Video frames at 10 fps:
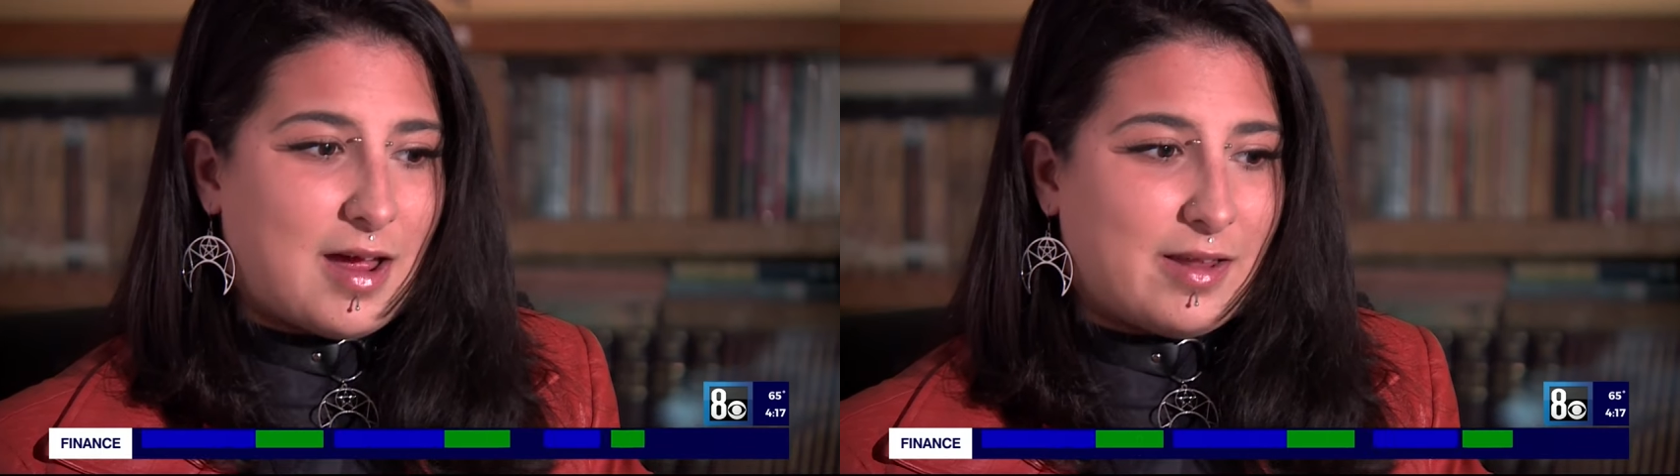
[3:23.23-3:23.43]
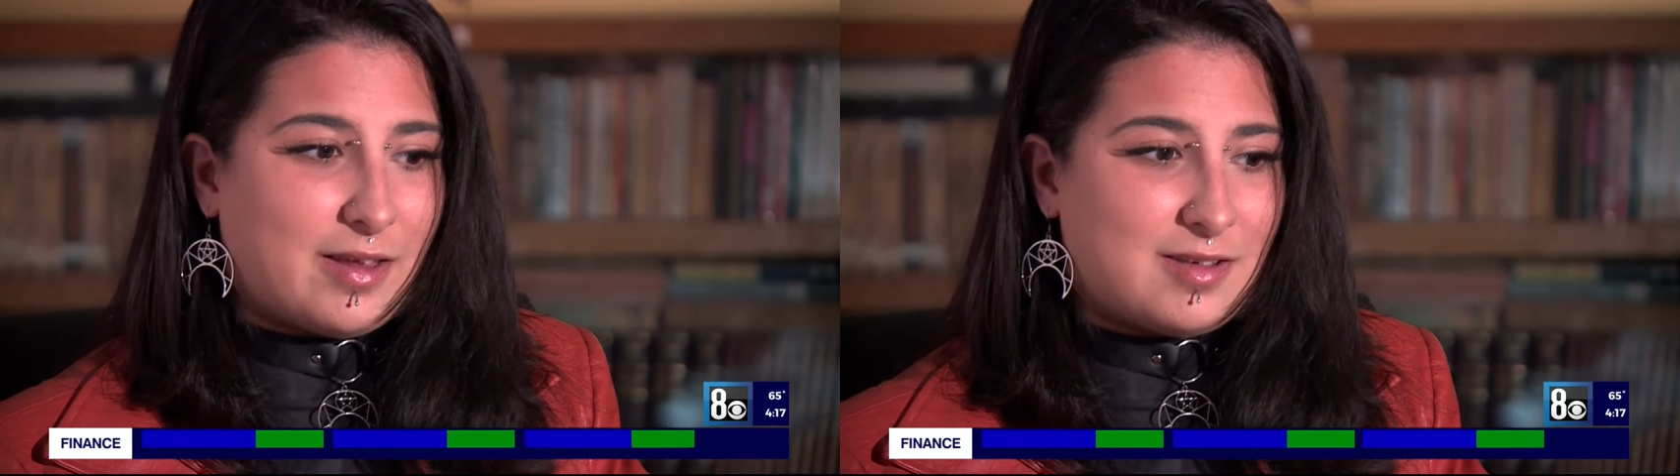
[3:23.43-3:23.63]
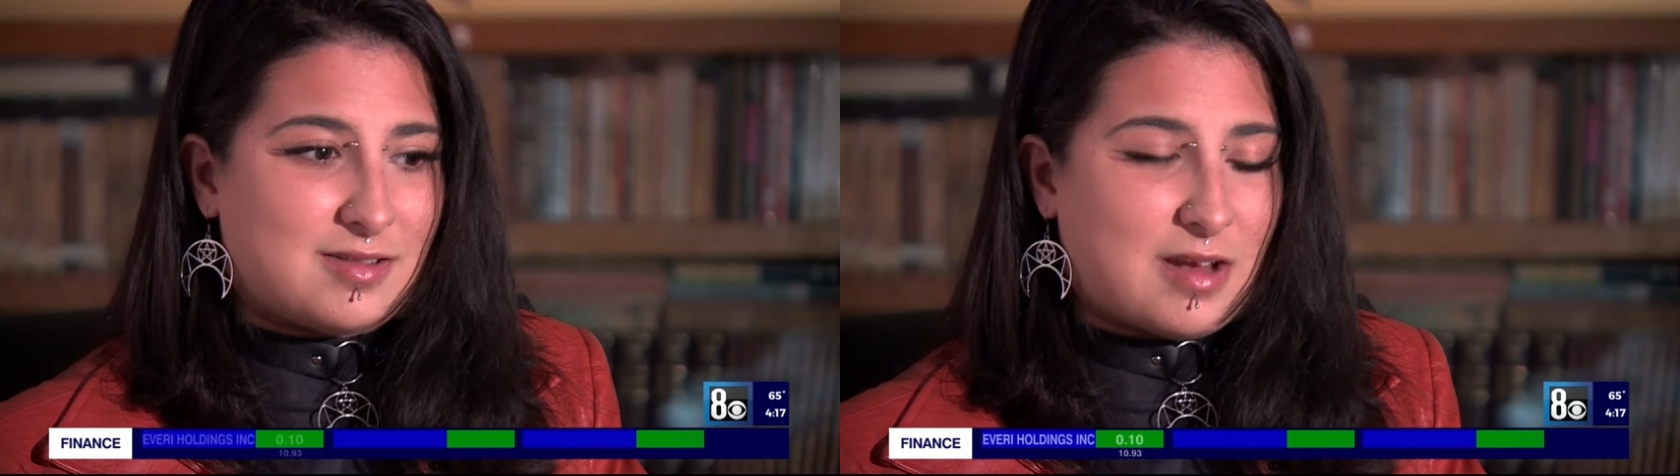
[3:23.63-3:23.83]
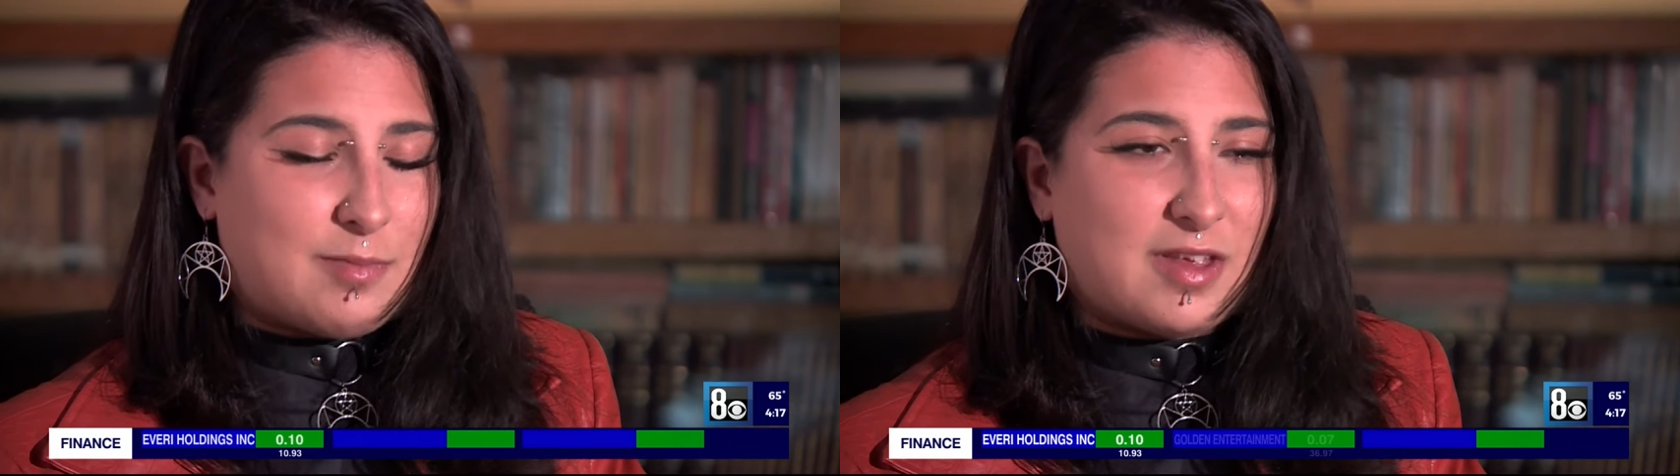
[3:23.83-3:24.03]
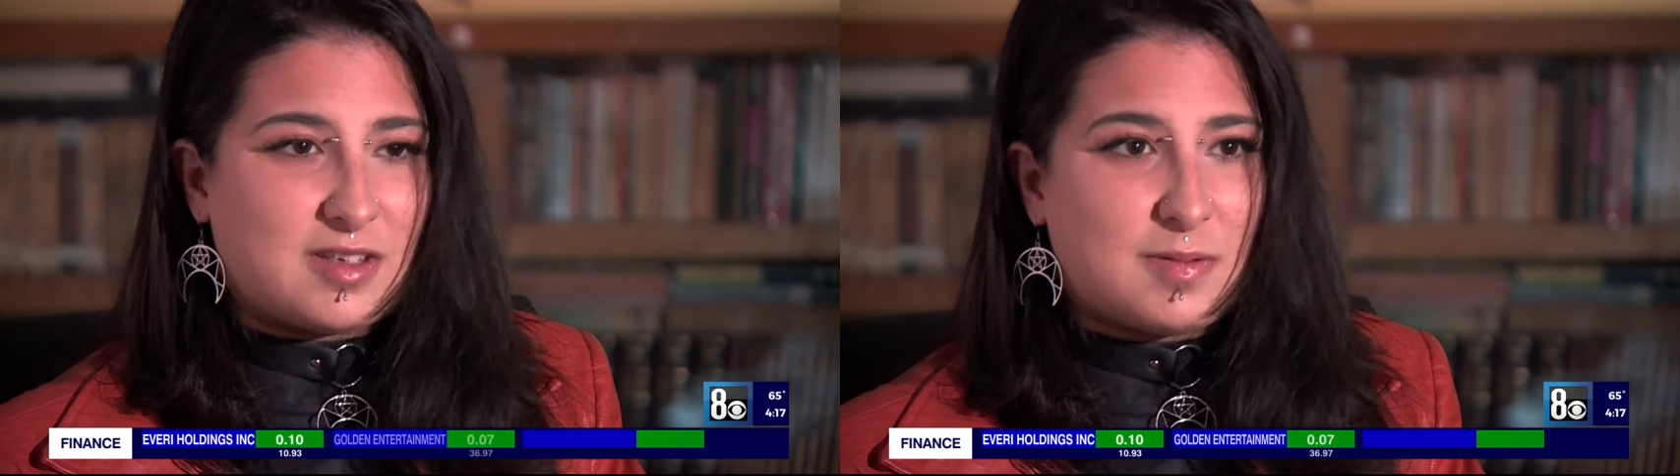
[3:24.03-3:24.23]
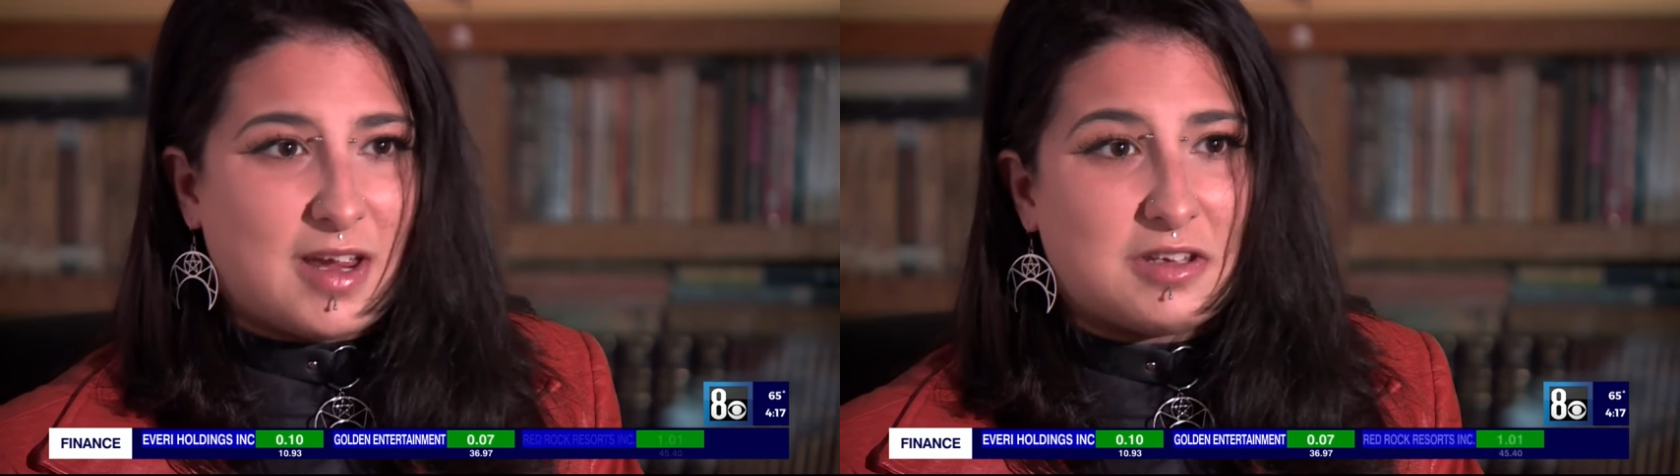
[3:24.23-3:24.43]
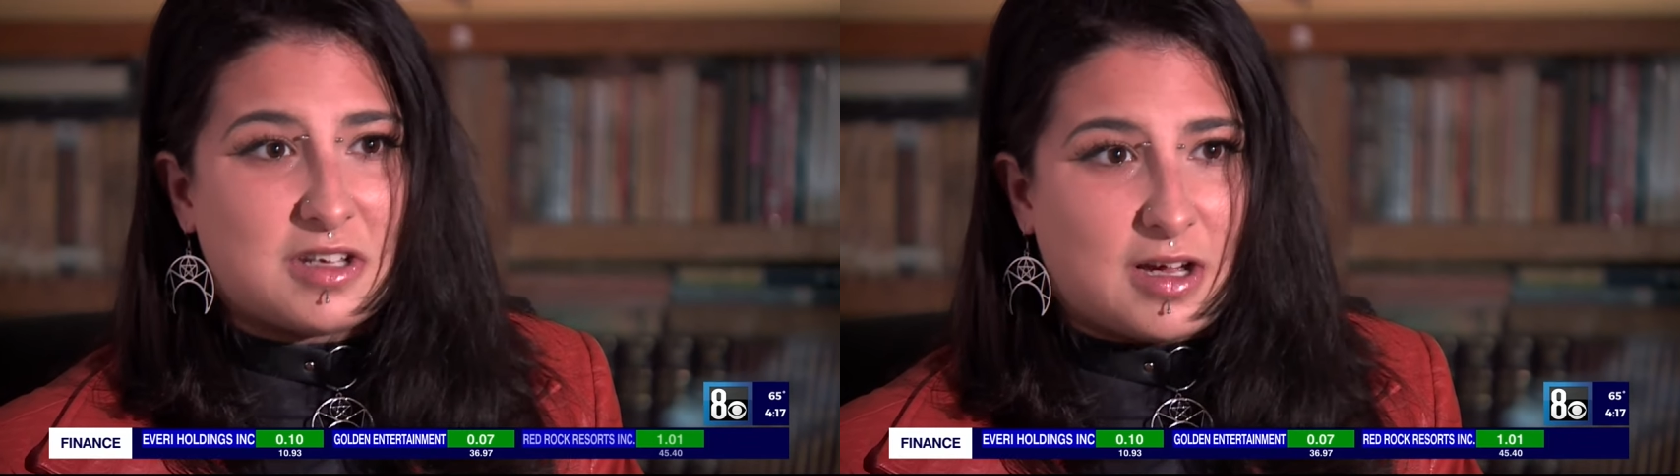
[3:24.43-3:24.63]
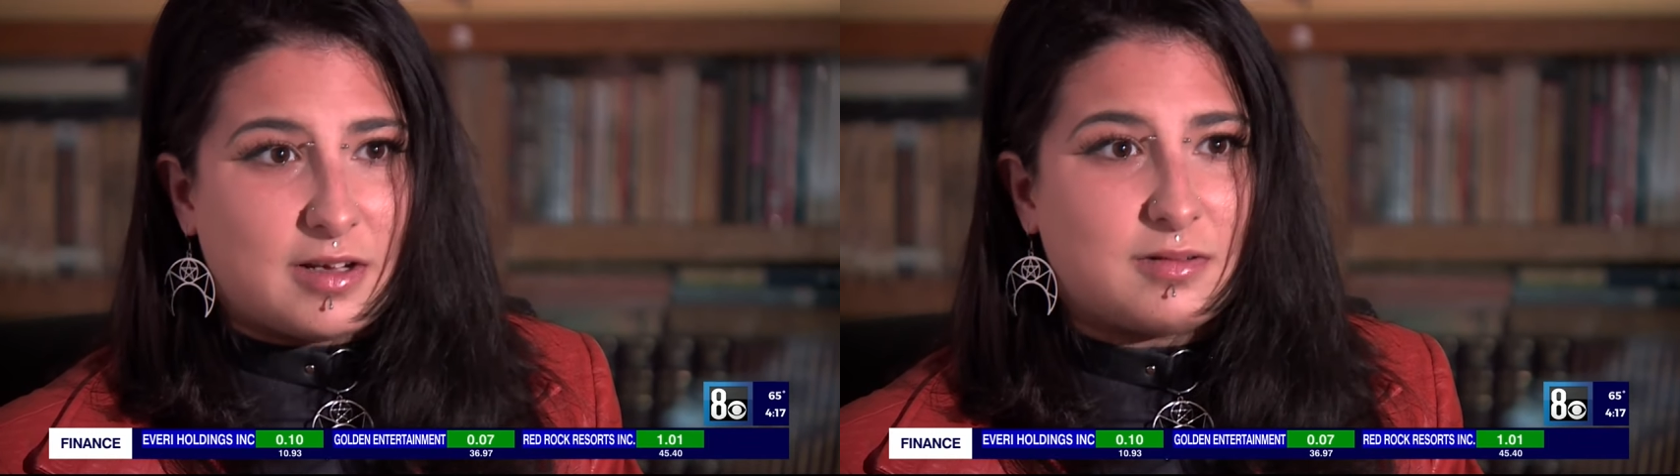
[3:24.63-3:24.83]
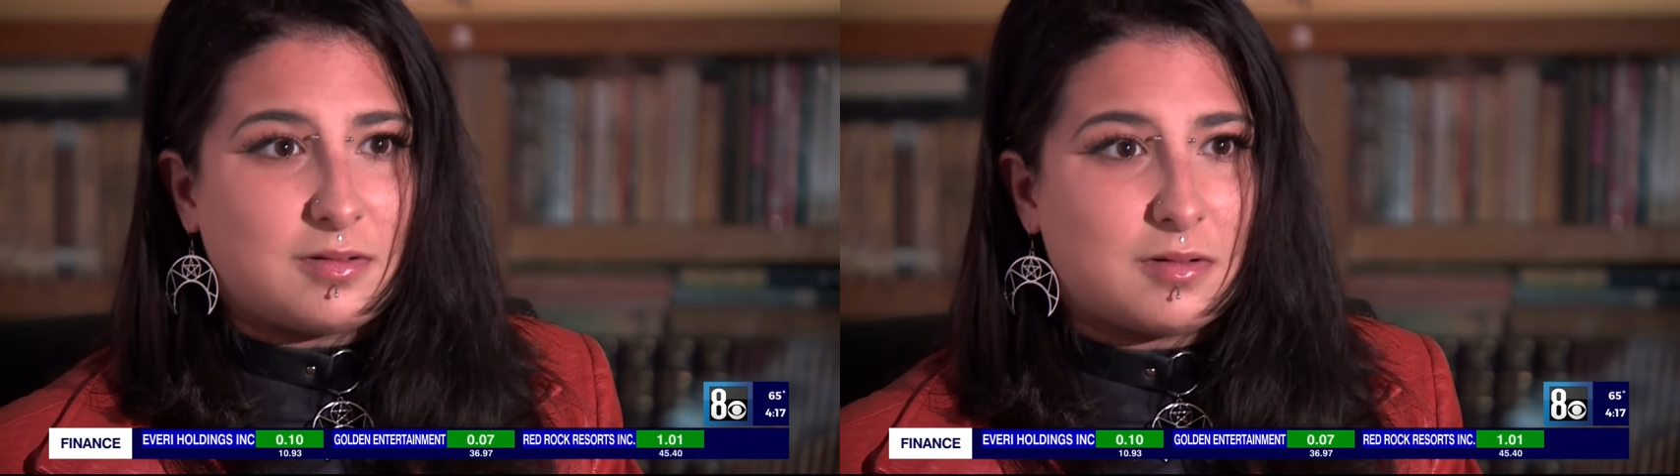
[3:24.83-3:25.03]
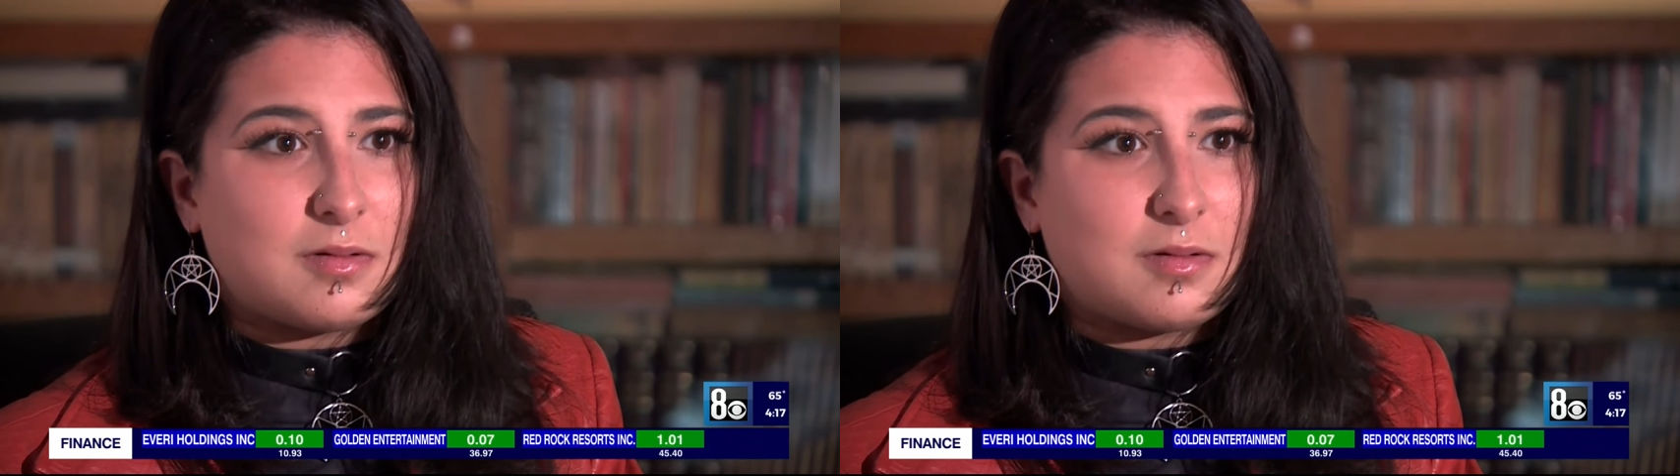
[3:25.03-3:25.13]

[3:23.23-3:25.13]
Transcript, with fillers: at least something's being done.